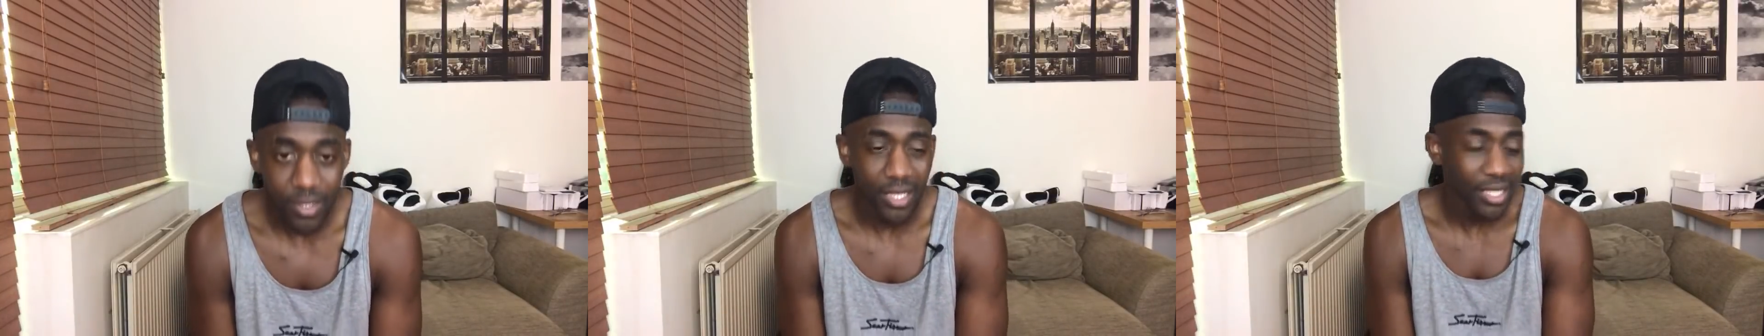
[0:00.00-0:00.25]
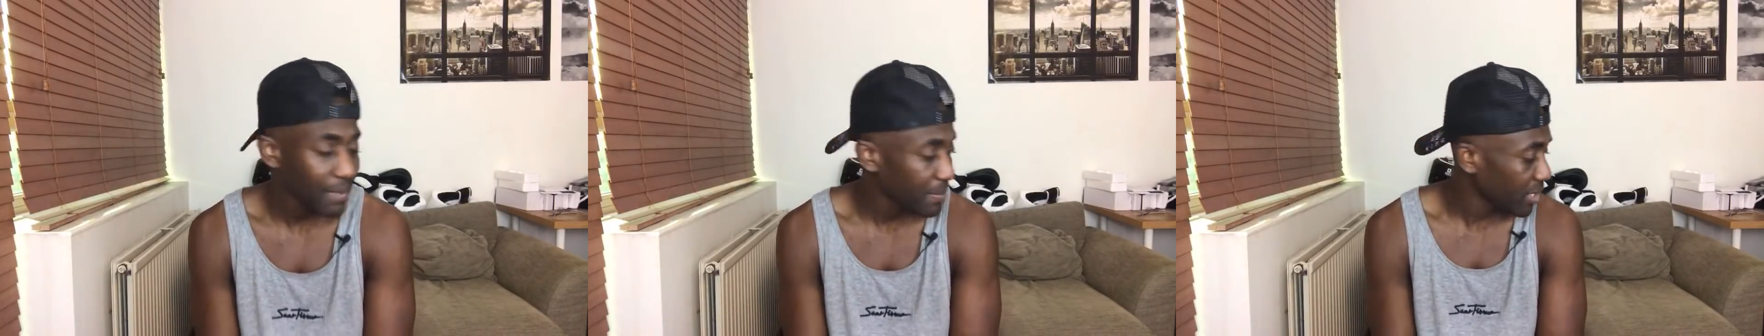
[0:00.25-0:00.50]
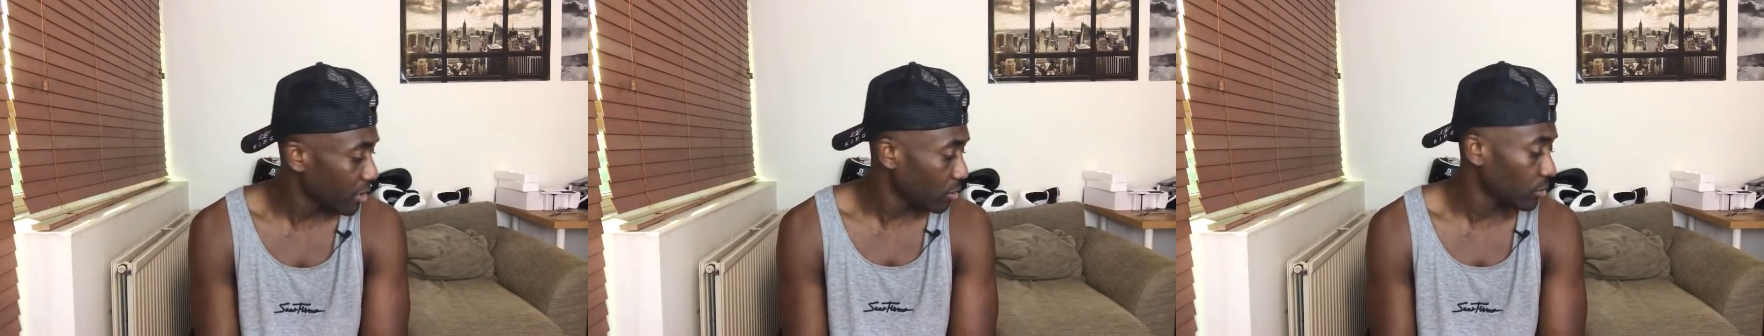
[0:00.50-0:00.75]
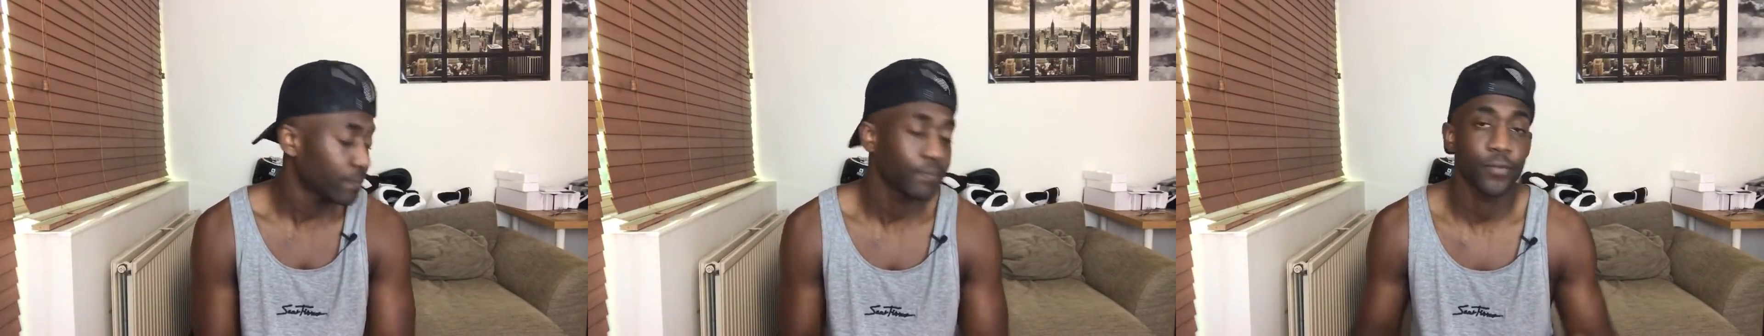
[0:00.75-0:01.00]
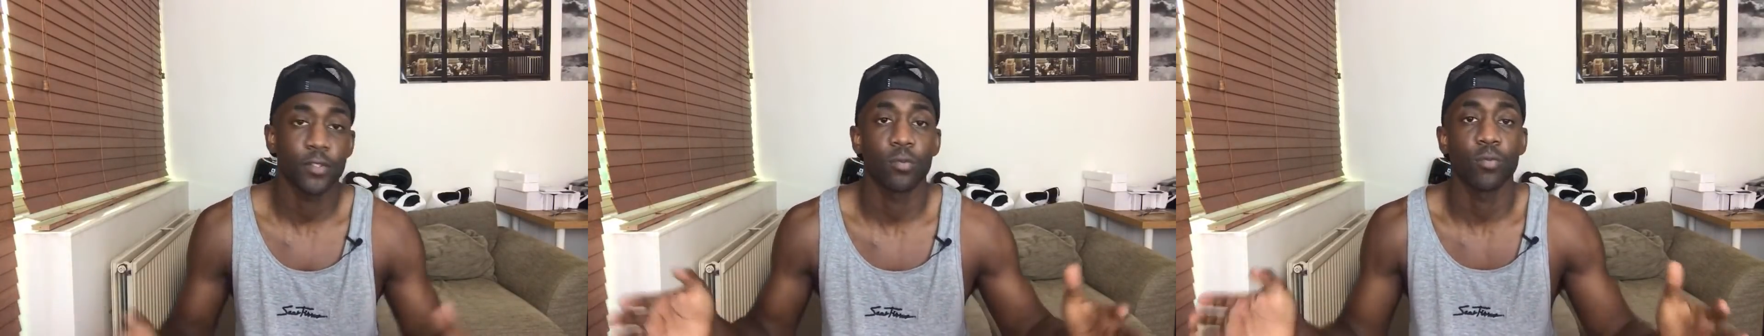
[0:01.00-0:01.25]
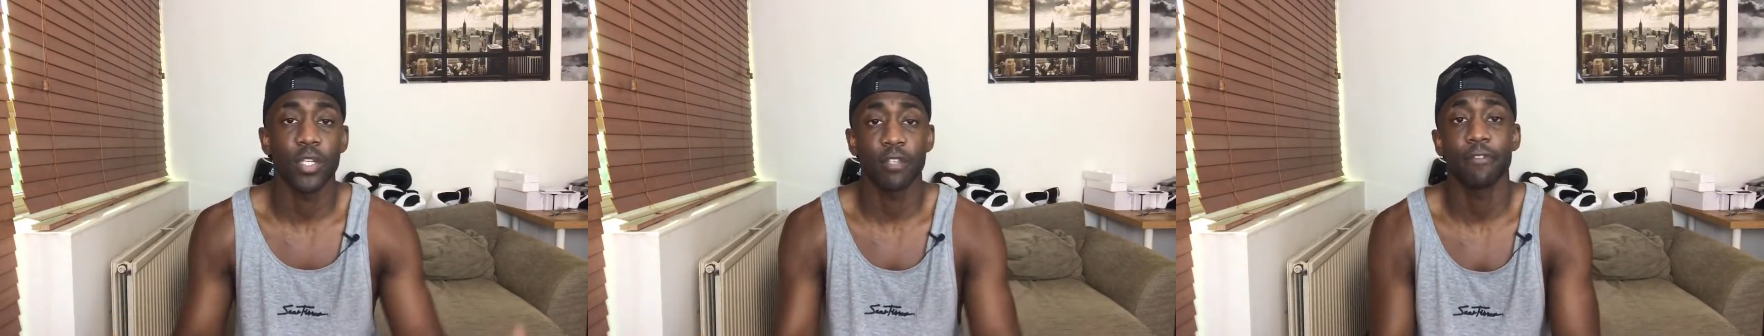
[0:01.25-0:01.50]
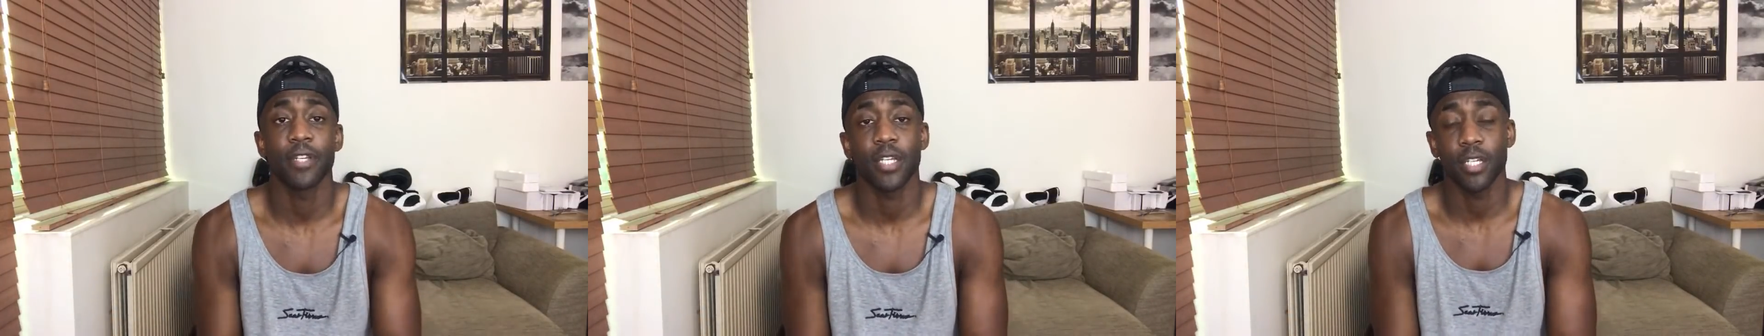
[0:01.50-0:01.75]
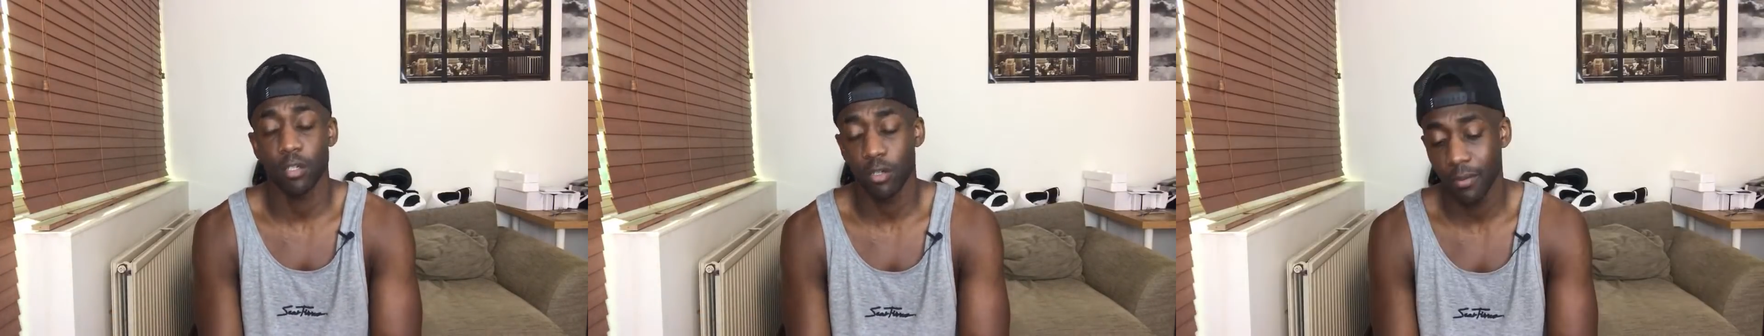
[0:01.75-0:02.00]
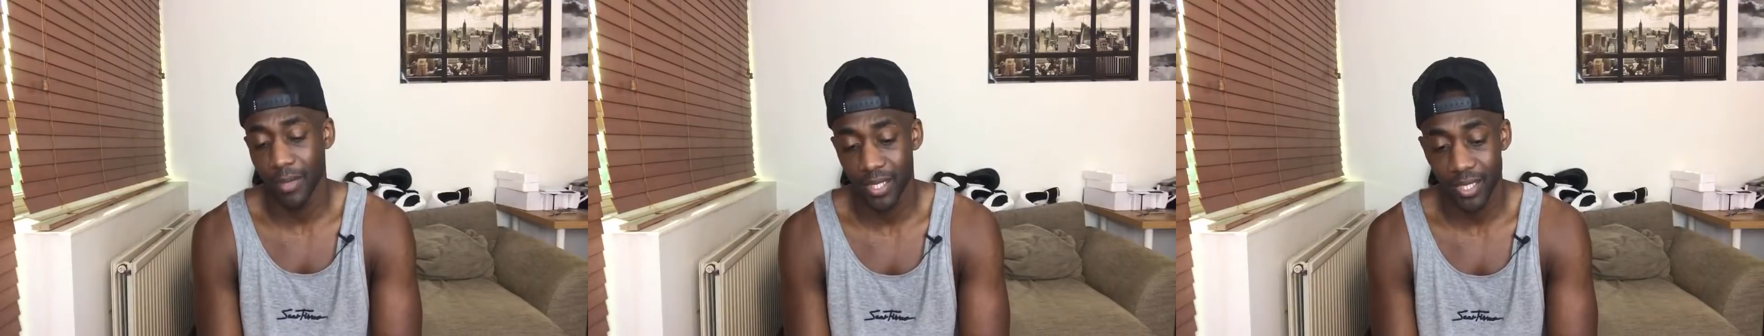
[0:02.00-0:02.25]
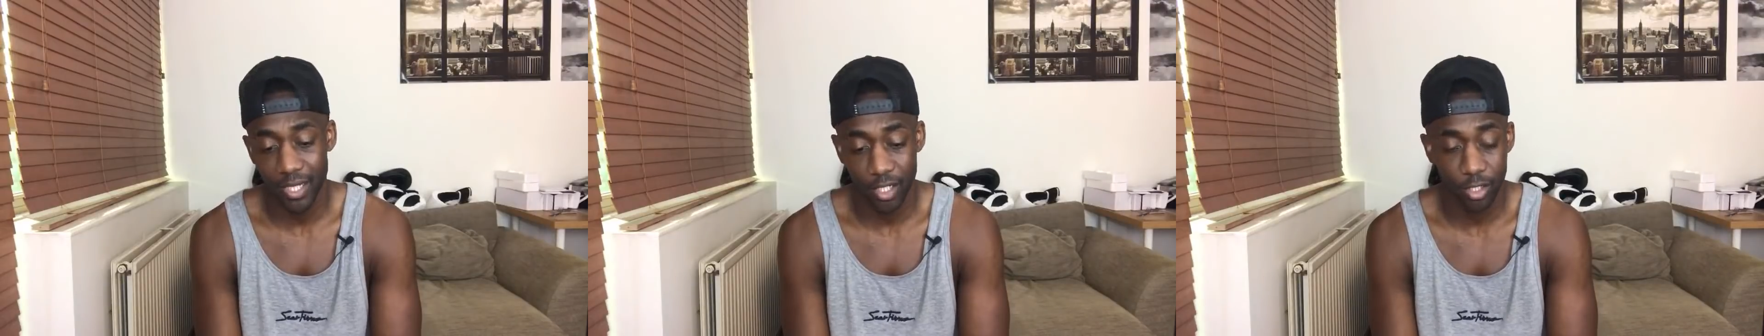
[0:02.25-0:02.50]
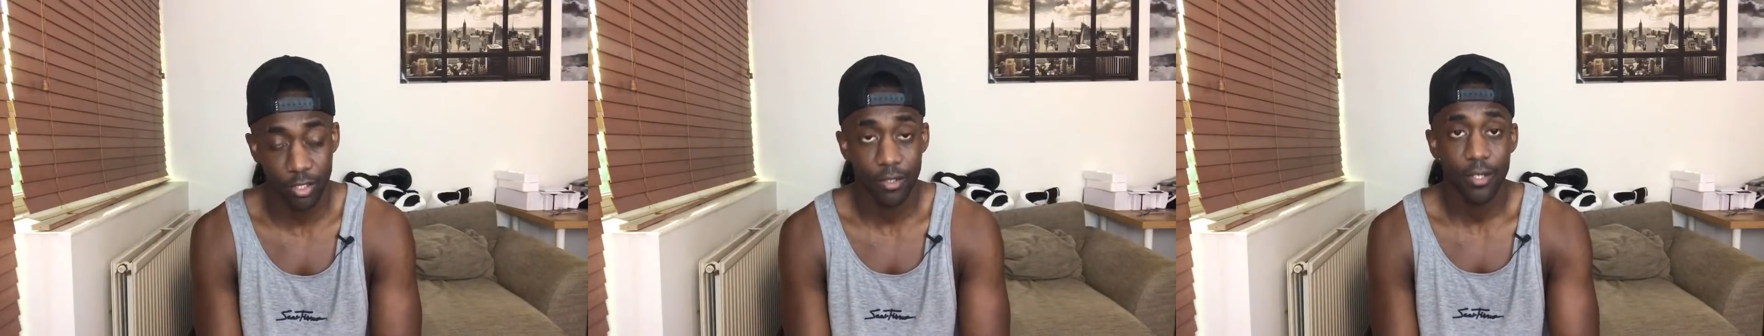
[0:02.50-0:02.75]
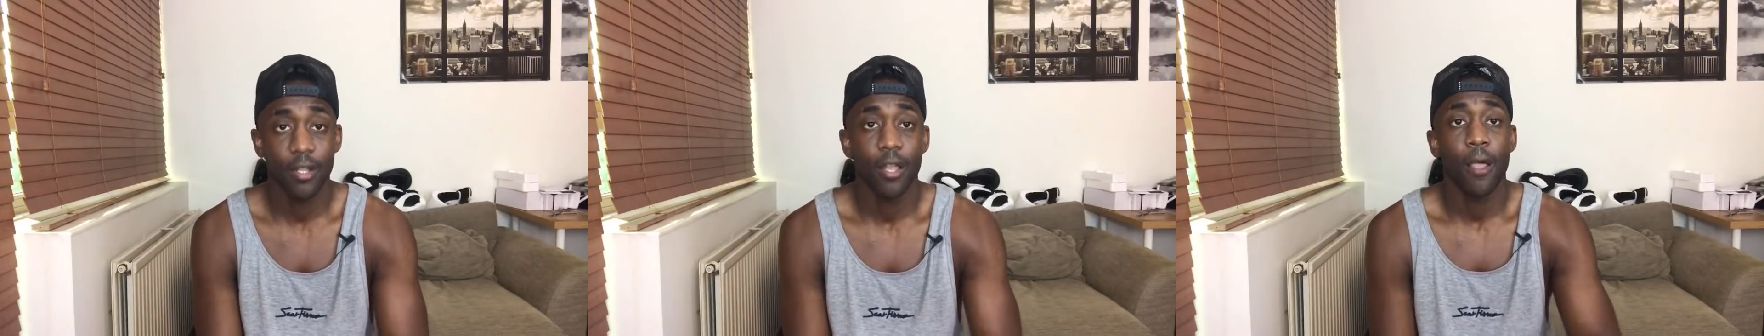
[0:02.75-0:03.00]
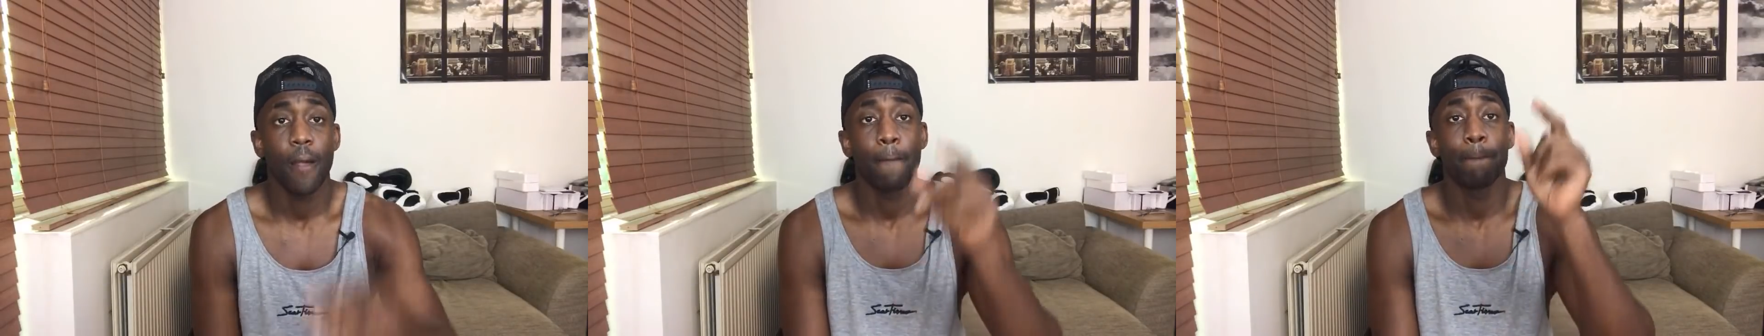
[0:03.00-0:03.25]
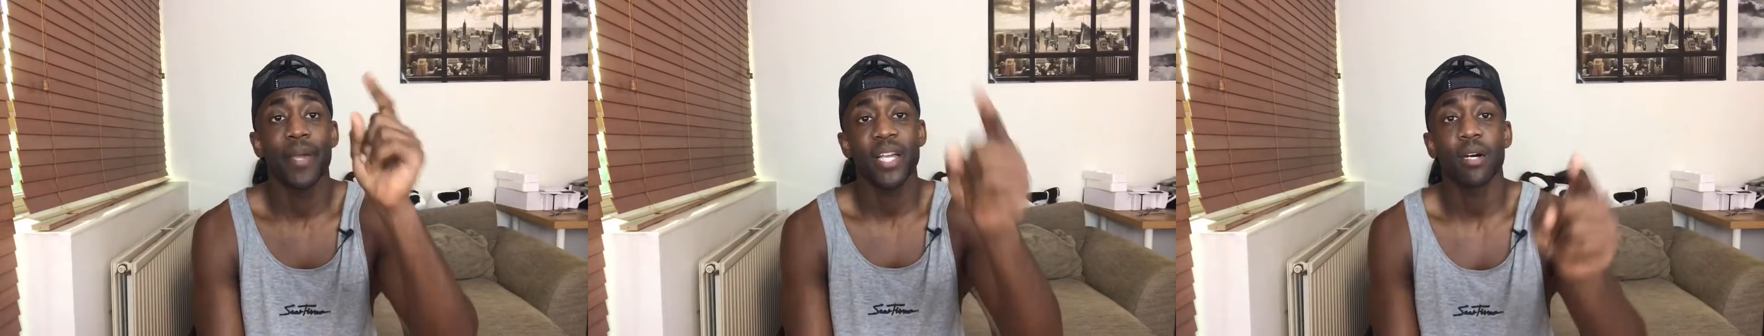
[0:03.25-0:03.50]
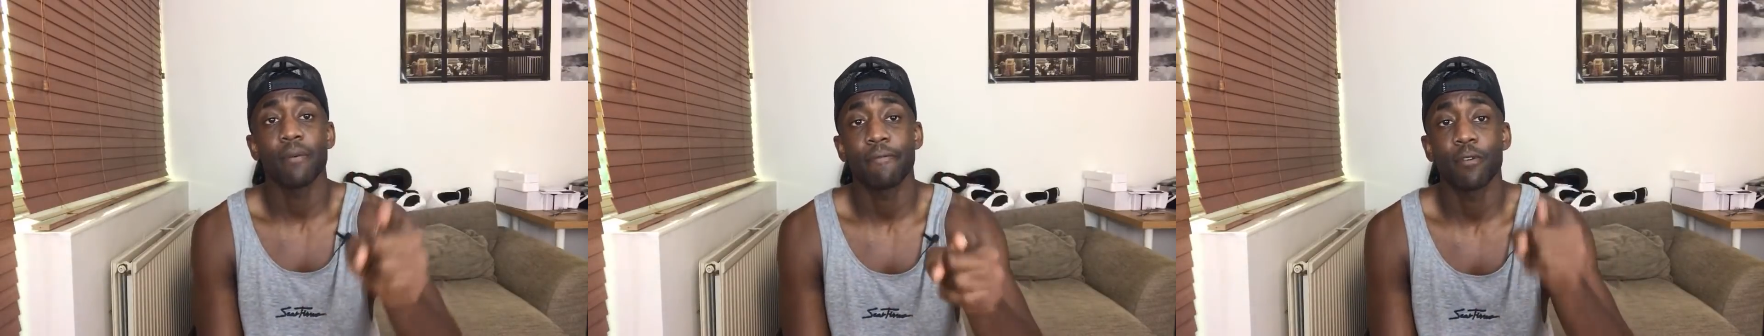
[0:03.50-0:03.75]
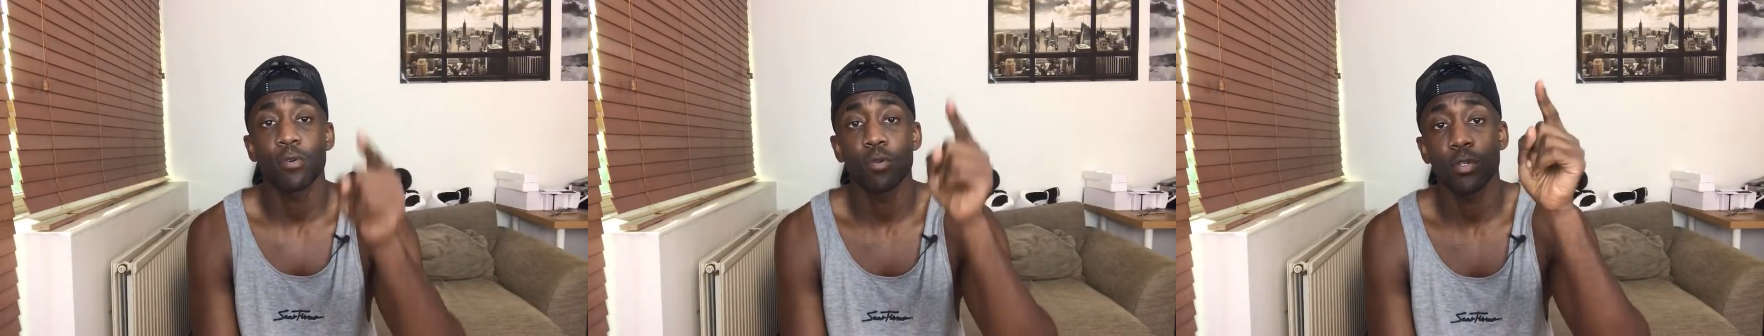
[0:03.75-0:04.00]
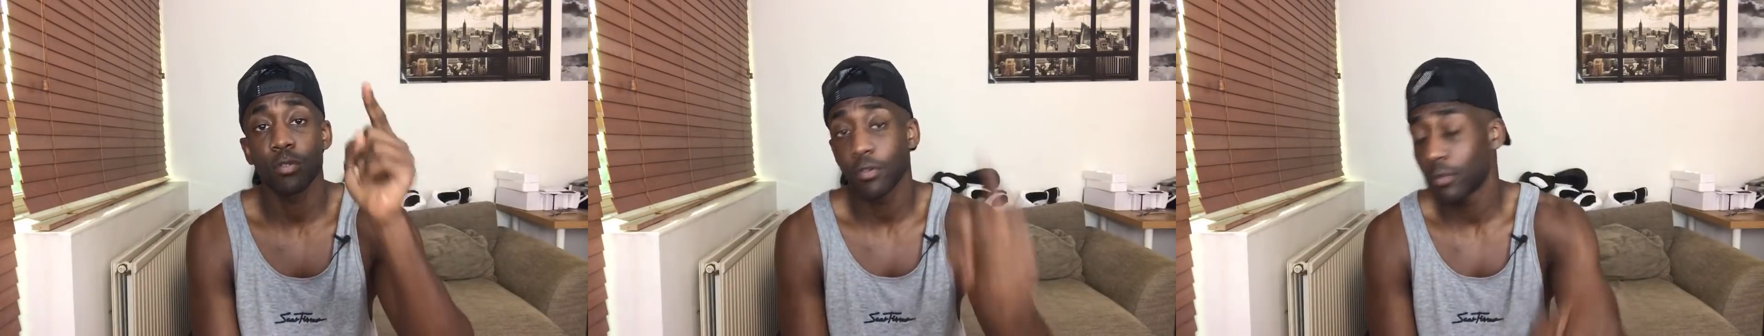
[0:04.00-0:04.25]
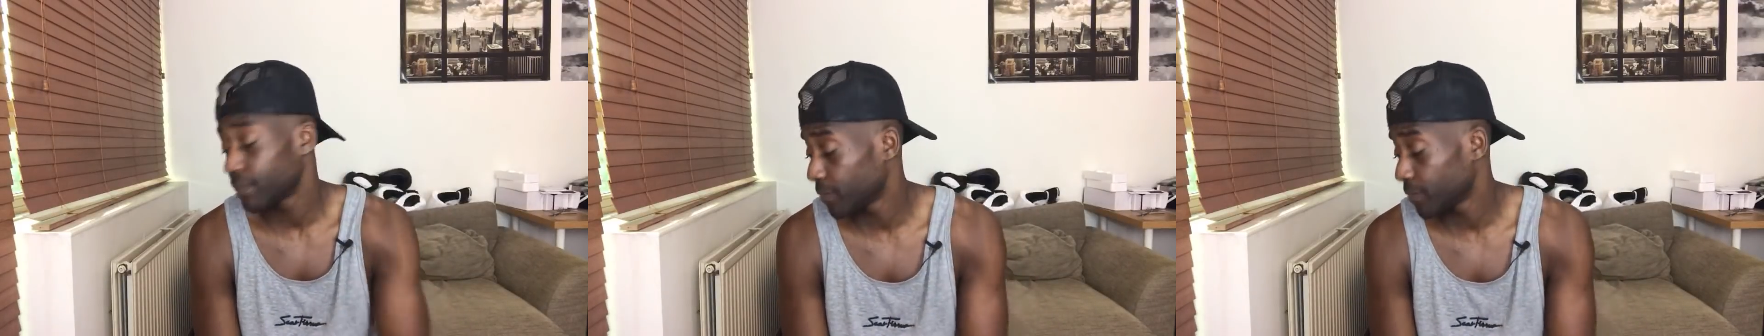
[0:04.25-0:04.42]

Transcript: Let me know what you think in the comment section. Big up for all your